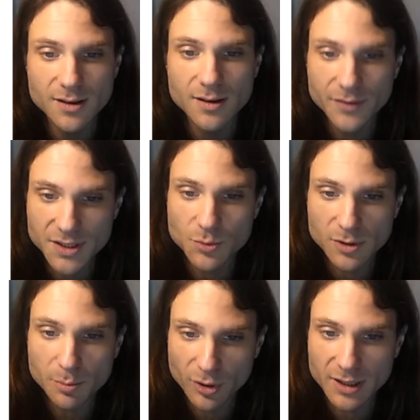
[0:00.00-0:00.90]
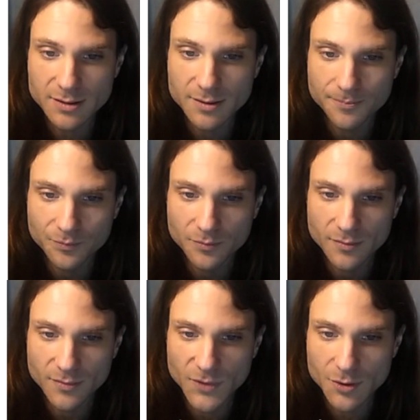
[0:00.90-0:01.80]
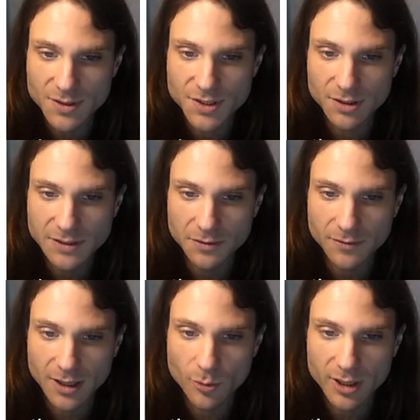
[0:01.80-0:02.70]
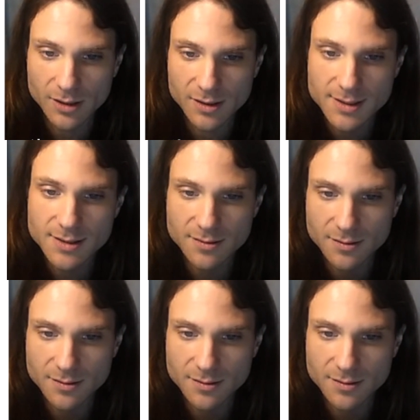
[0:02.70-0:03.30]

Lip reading: this will print the result of evaluating this,